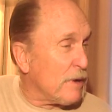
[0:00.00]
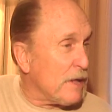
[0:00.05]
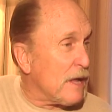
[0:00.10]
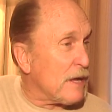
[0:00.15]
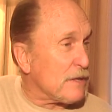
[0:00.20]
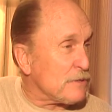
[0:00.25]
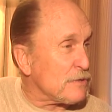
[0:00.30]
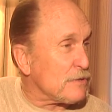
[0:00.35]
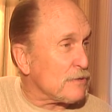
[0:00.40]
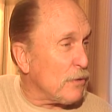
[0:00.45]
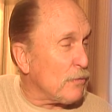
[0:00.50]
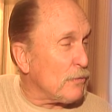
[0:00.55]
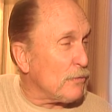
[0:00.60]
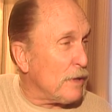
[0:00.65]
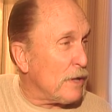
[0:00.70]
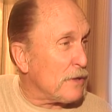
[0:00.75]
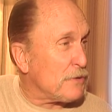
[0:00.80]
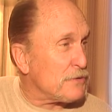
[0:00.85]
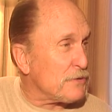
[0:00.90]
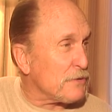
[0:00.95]
has his own
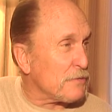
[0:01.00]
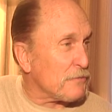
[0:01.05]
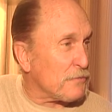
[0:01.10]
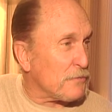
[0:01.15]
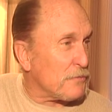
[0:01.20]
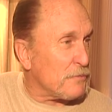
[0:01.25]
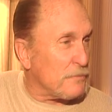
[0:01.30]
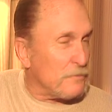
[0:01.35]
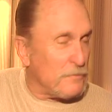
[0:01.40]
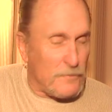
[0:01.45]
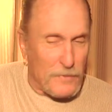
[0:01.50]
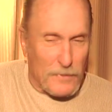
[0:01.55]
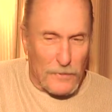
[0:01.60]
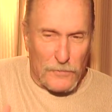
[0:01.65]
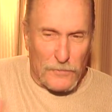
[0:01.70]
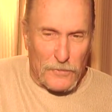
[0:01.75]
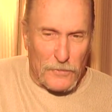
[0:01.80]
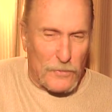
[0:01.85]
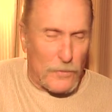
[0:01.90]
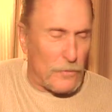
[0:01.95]
niche, fills
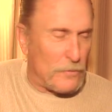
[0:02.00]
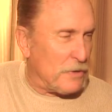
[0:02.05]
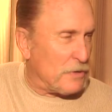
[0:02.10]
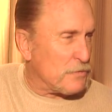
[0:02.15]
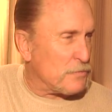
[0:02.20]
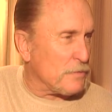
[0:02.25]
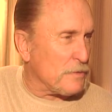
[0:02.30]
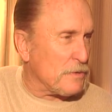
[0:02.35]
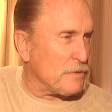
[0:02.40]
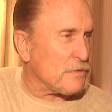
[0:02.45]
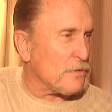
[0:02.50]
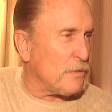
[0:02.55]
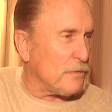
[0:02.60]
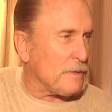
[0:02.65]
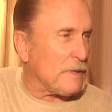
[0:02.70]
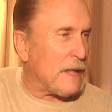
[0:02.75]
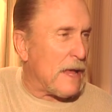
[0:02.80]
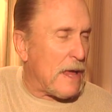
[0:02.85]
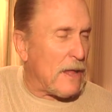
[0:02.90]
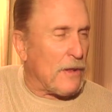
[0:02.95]
his own niche with his own
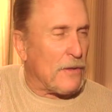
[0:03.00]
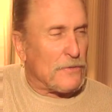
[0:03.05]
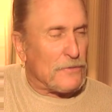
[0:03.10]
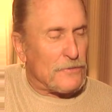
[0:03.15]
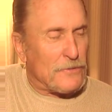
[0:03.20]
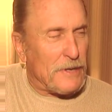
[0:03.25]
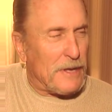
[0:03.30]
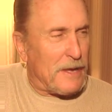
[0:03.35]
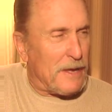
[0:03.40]
talents, yeah.